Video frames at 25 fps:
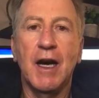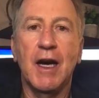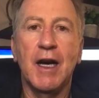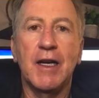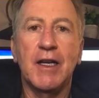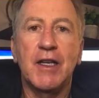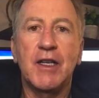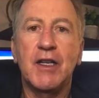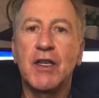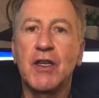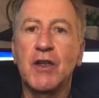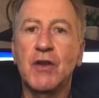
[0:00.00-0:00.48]

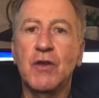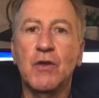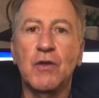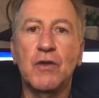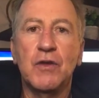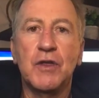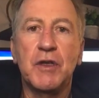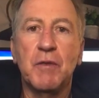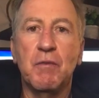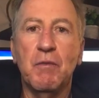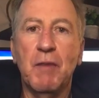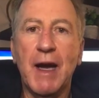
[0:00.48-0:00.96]

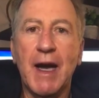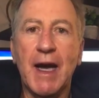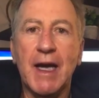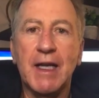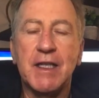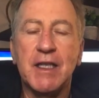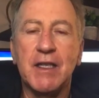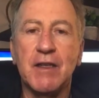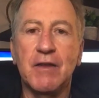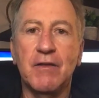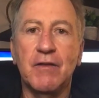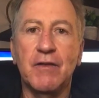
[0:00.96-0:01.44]
huge,
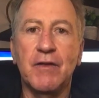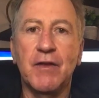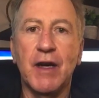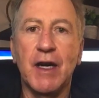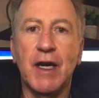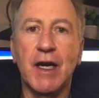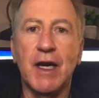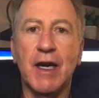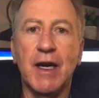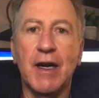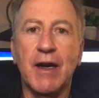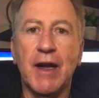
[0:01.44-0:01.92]
massive
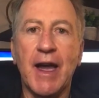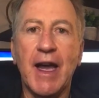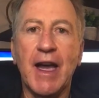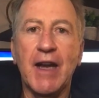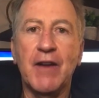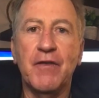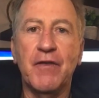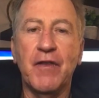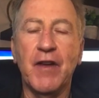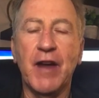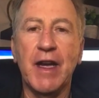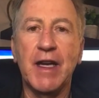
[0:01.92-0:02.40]

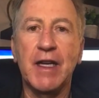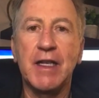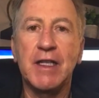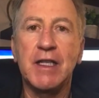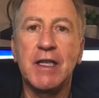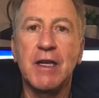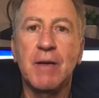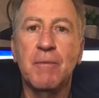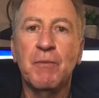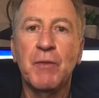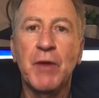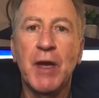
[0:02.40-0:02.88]
head
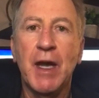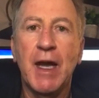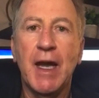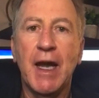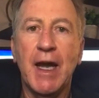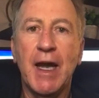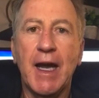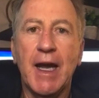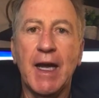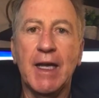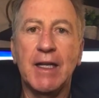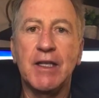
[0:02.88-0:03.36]
fakes.
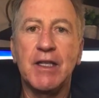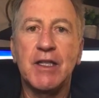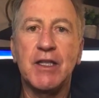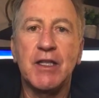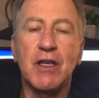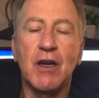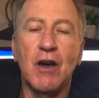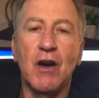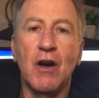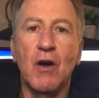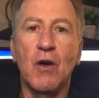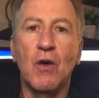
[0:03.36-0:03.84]
And
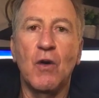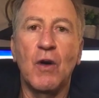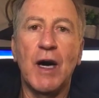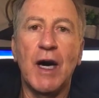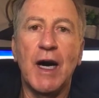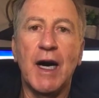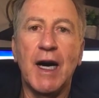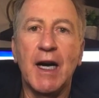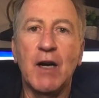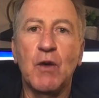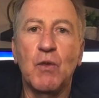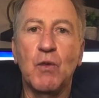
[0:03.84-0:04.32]
so
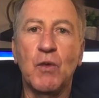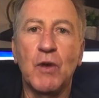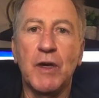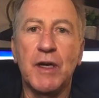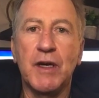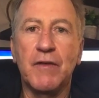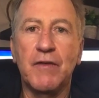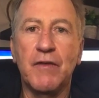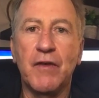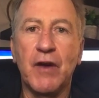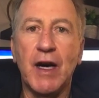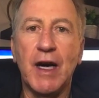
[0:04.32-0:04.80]
I
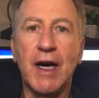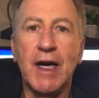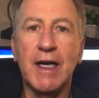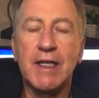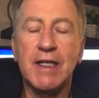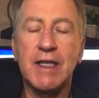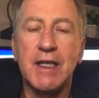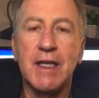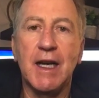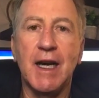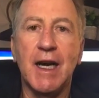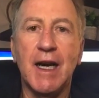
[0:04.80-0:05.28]
would
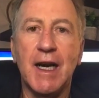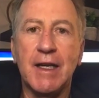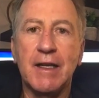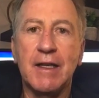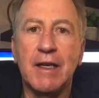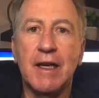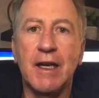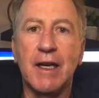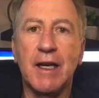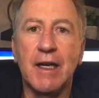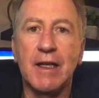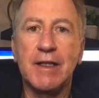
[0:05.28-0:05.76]
advise
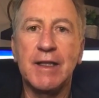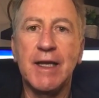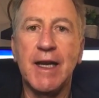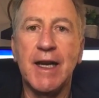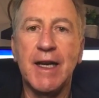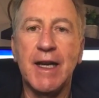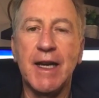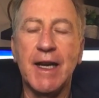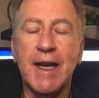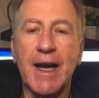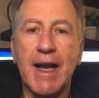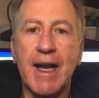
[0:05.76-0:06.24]
not
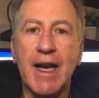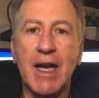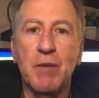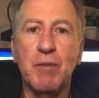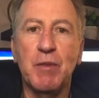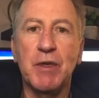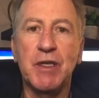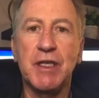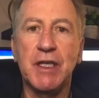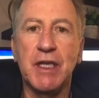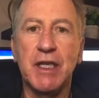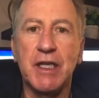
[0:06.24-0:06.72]
taking any
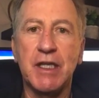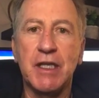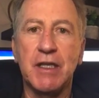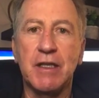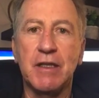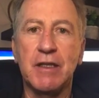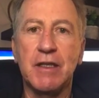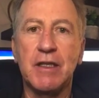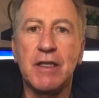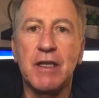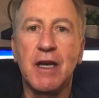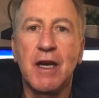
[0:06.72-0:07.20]

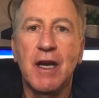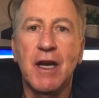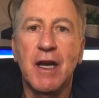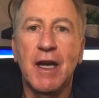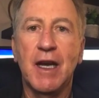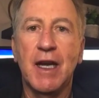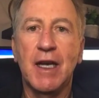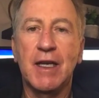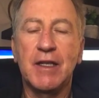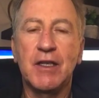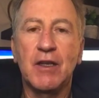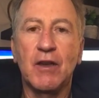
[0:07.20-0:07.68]
positions
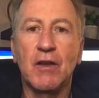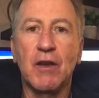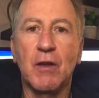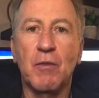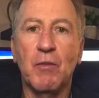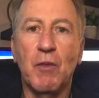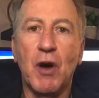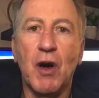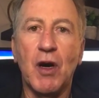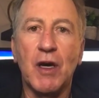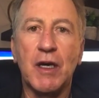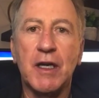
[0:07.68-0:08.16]
until the
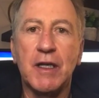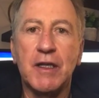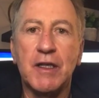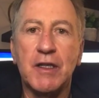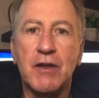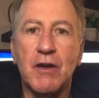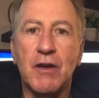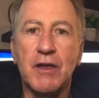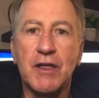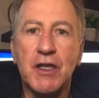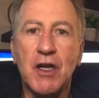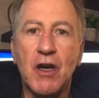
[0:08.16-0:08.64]
market
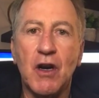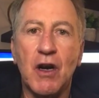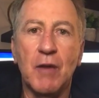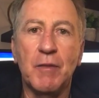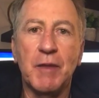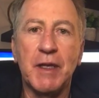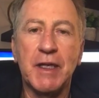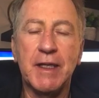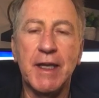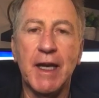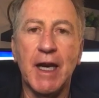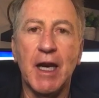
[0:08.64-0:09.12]
starts
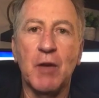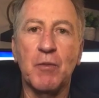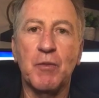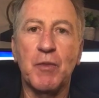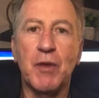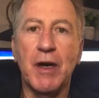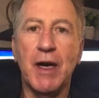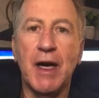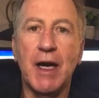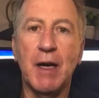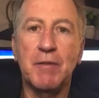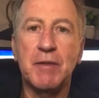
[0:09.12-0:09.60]
calming down,
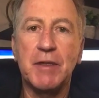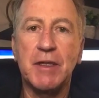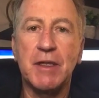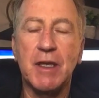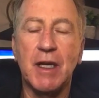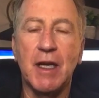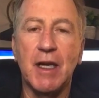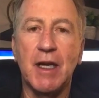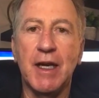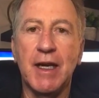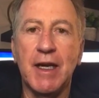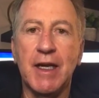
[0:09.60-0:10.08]
perhaps
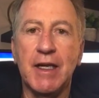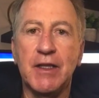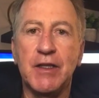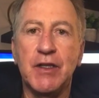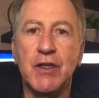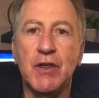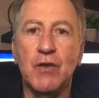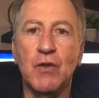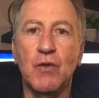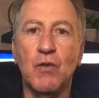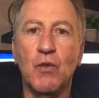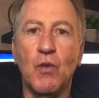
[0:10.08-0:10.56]

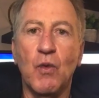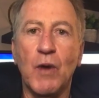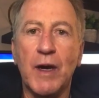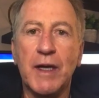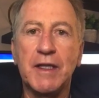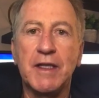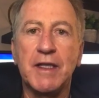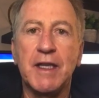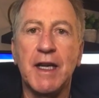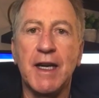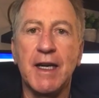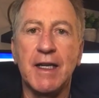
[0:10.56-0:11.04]
into
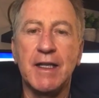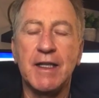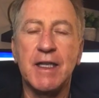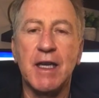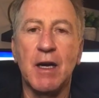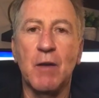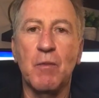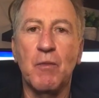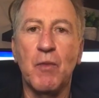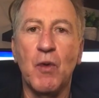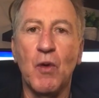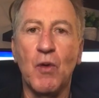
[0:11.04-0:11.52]
Wednesday at
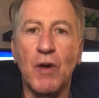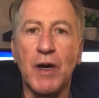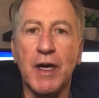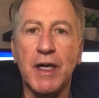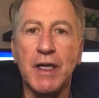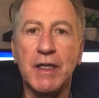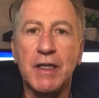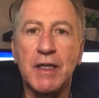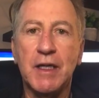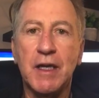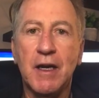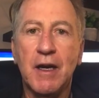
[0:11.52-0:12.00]
some
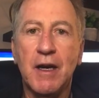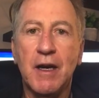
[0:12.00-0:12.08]
point.